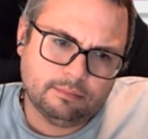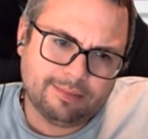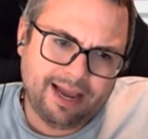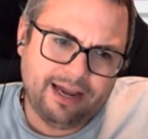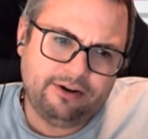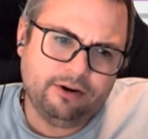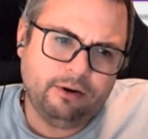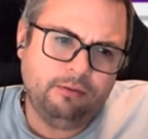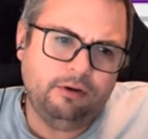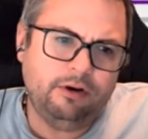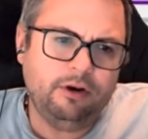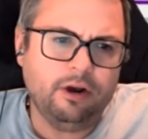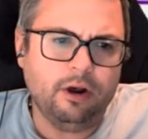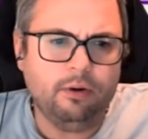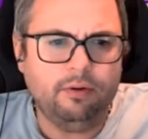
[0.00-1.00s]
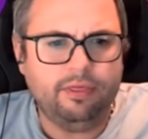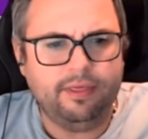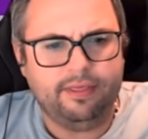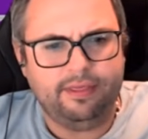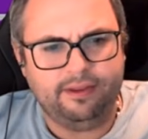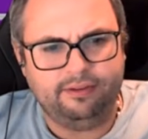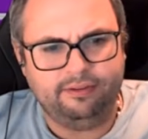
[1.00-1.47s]
I don't know
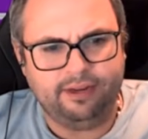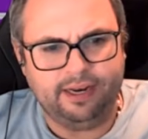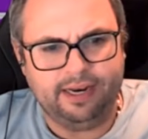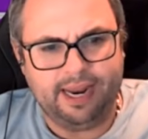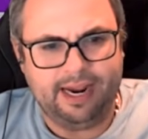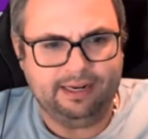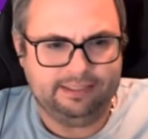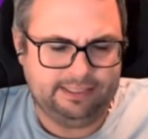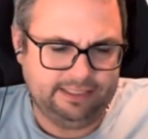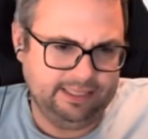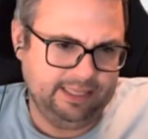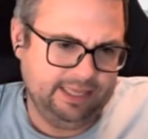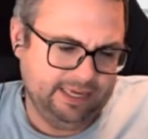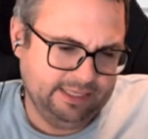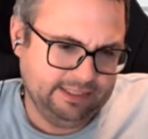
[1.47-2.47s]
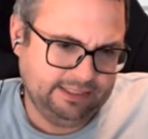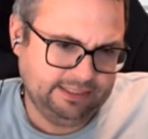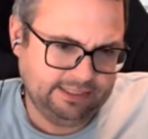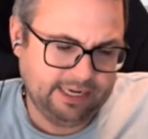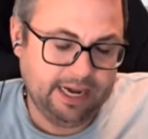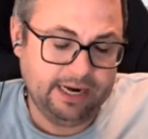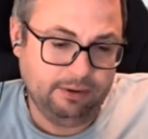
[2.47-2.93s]
that this connects to
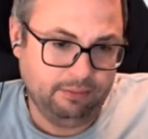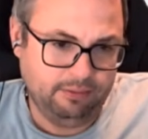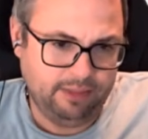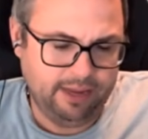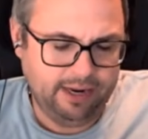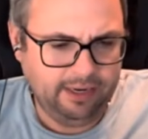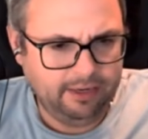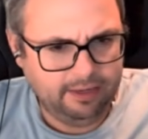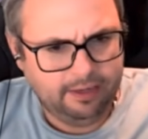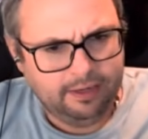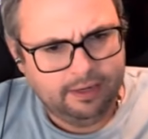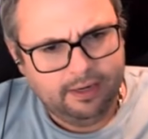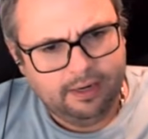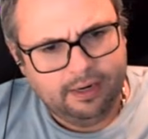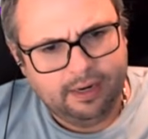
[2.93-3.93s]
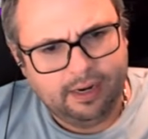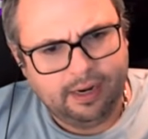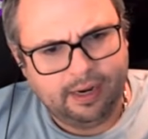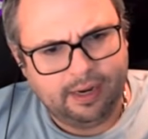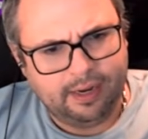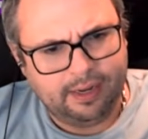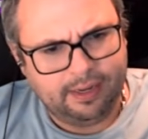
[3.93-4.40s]
this, I don't think.
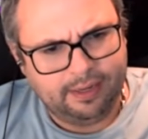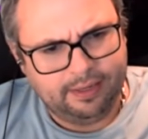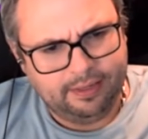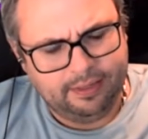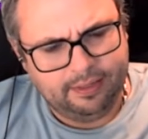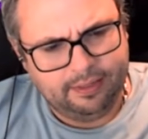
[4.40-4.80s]
Like,